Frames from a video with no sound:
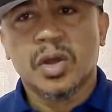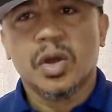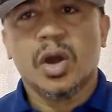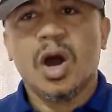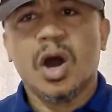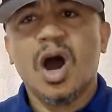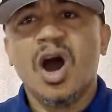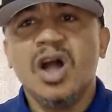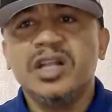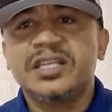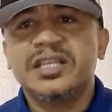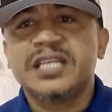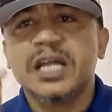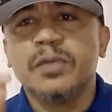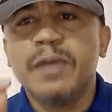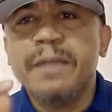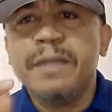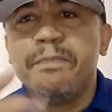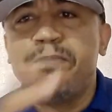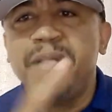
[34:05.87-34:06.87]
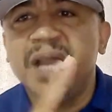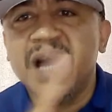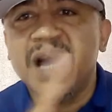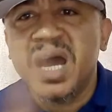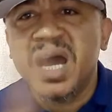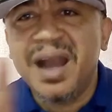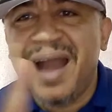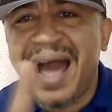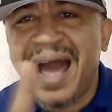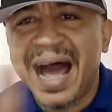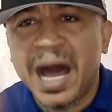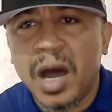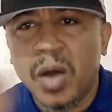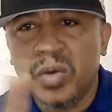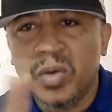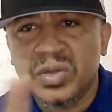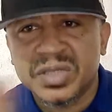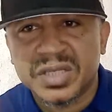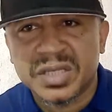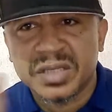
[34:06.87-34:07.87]
Until we blur
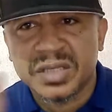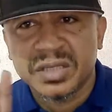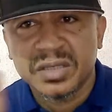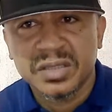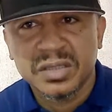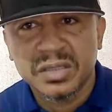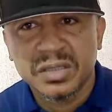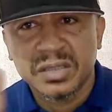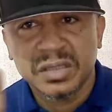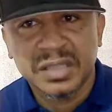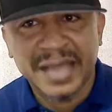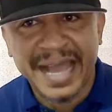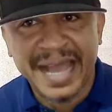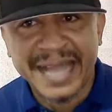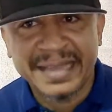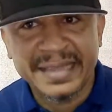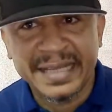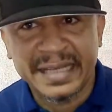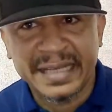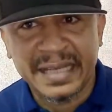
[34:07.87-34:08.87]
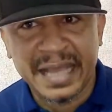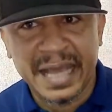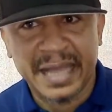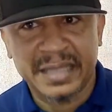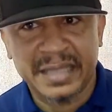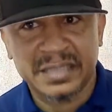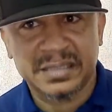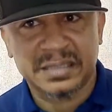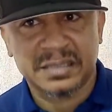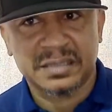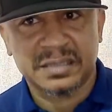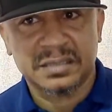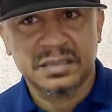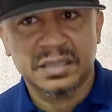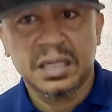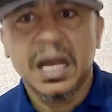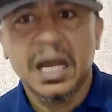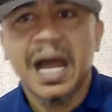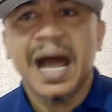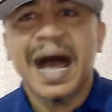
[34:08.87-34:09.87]
out the ethnic lines
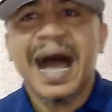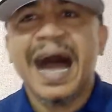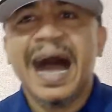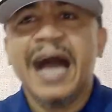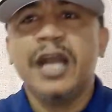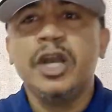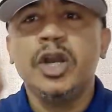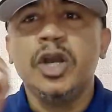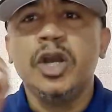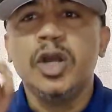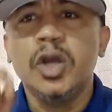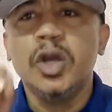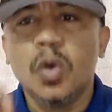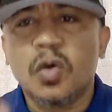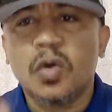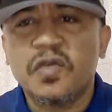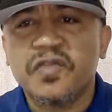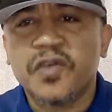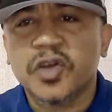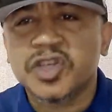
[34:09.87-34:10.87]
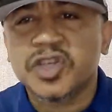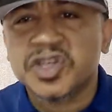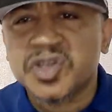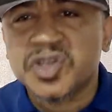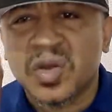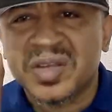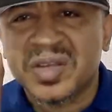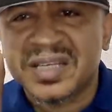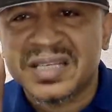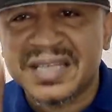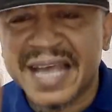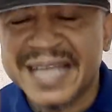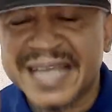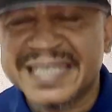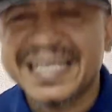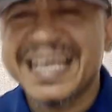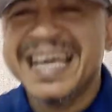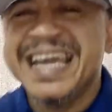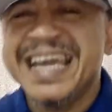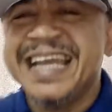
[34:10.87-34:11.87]
and look for
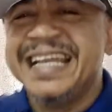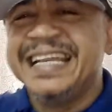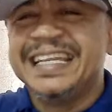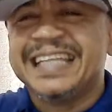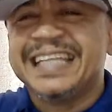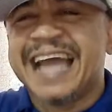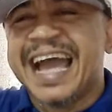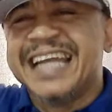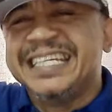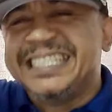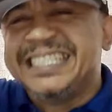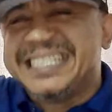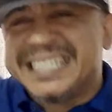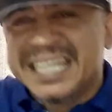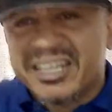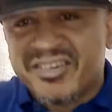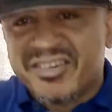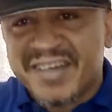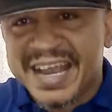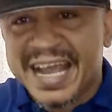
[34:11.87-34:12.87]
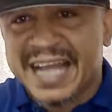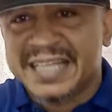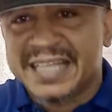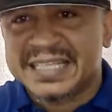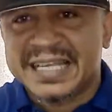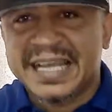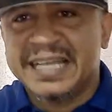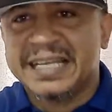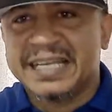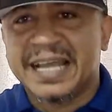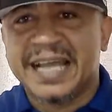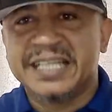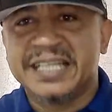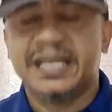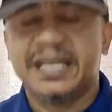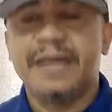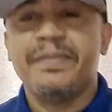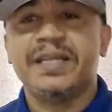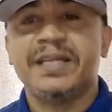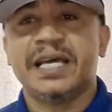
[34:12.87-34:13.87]
success in Nigerians in
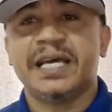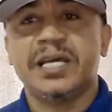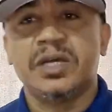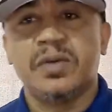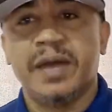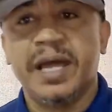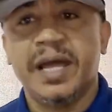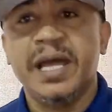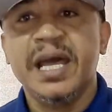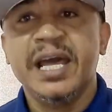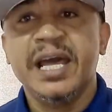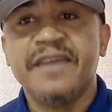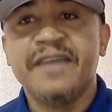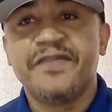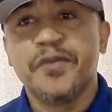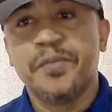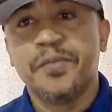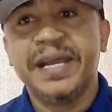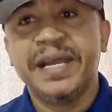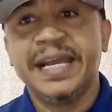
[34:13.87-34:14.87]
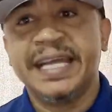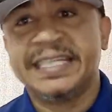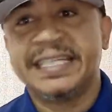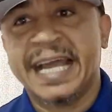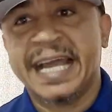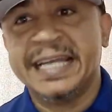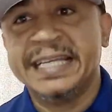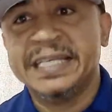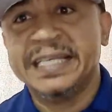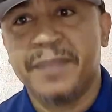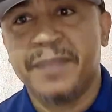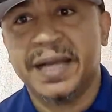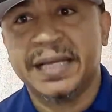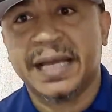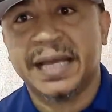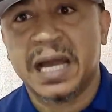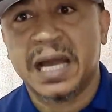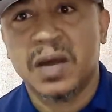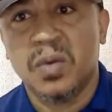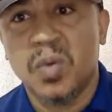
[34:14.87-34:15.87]
Nigeria. Let me tell you, if you bring a Chinese man
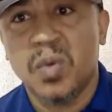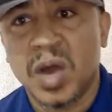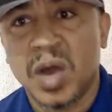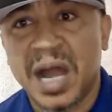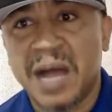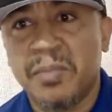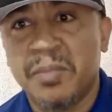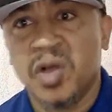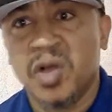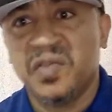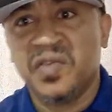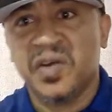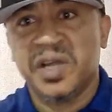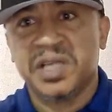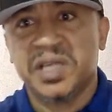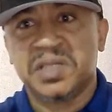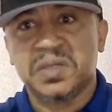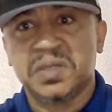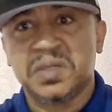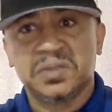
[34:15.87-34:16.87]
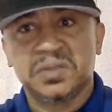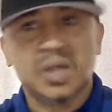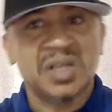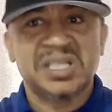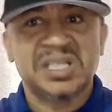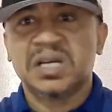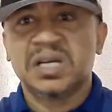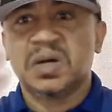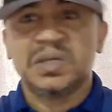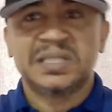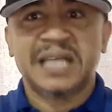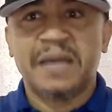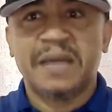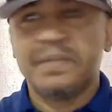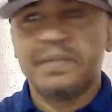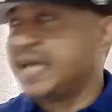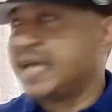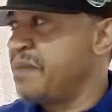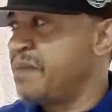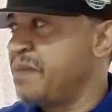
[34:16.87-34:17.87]
that can walk, I'm all for it too. Nothing concerns
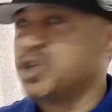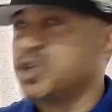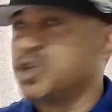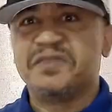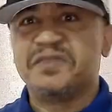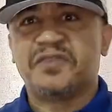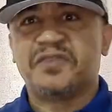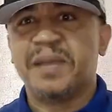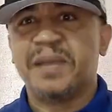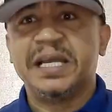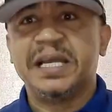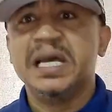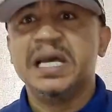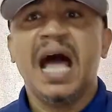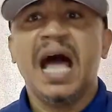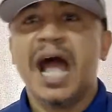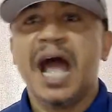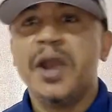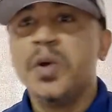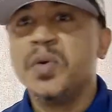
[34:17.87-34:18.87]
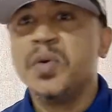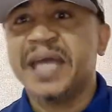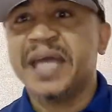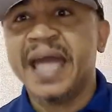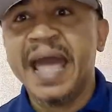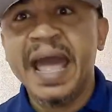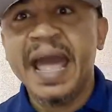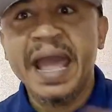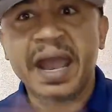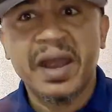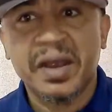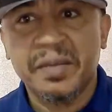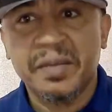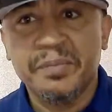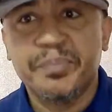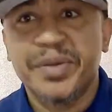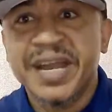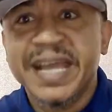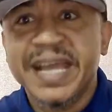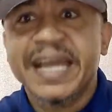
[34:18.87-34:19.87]
me that he must be from any. I don't care.
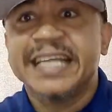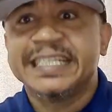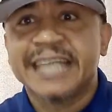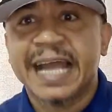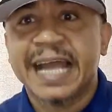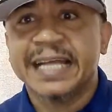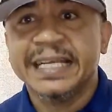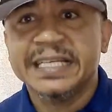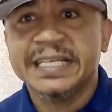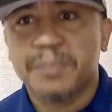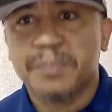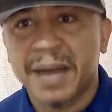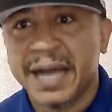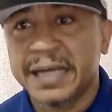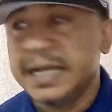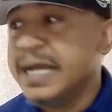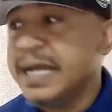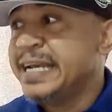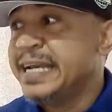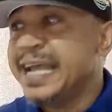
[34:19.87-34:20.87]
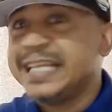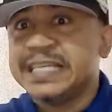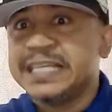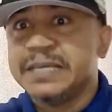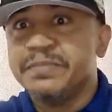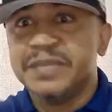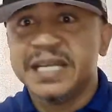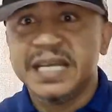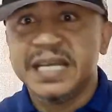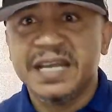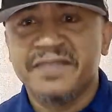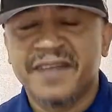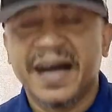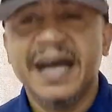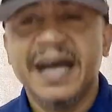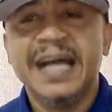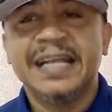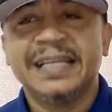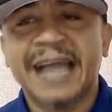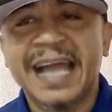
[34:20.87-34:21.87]
Bring a Chinese man, let him deliver.
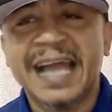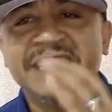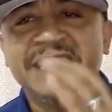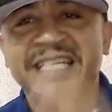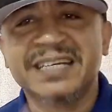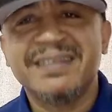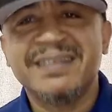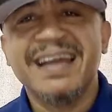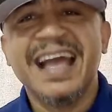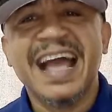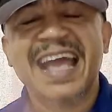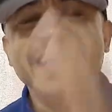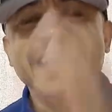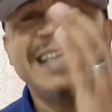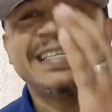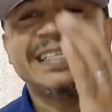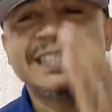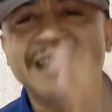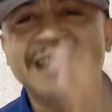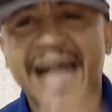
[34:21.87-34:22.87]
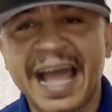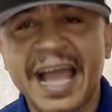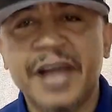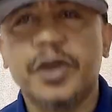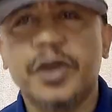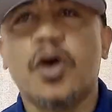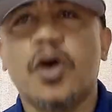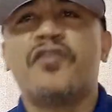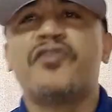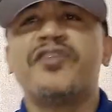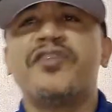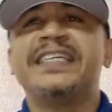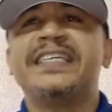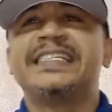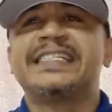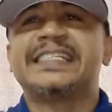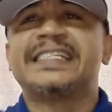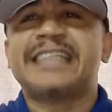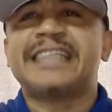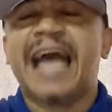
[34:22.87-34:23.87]
Nigeria is tired of
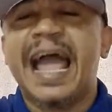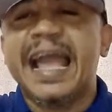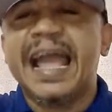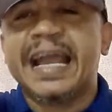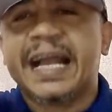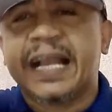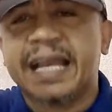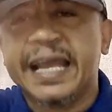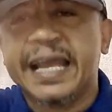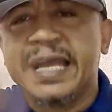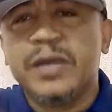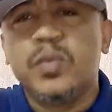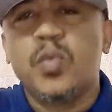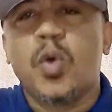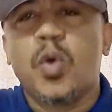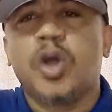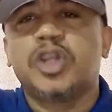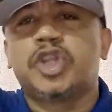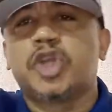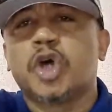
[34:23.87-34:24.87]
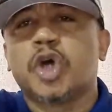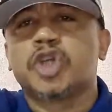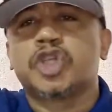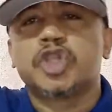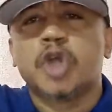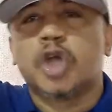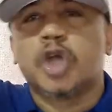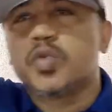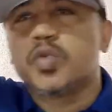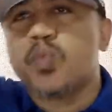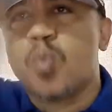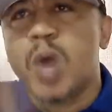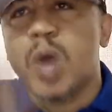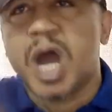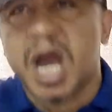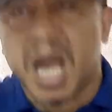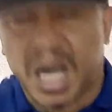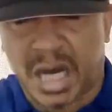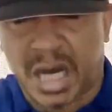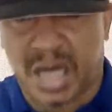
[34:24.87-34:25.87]
recycling what does not
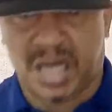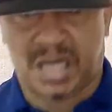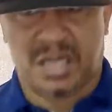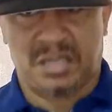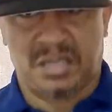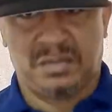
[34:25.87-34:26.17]
work.